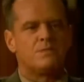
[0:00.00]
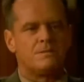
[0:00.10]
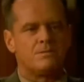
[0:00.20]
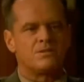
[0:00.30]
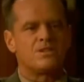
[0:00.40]
You
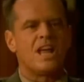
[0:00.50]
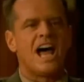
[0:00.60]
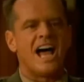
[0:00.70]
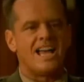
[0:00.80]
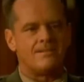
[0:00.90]
put
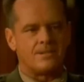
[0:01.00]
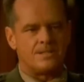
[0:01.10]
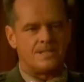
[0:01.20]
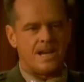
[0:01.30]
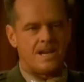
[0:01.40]
people's
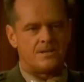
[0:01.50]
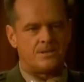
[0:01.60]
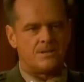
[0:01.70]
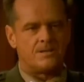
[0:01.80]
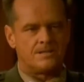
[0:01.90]
lives in
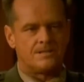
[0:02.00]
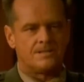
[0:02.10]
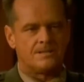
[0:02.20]
danger.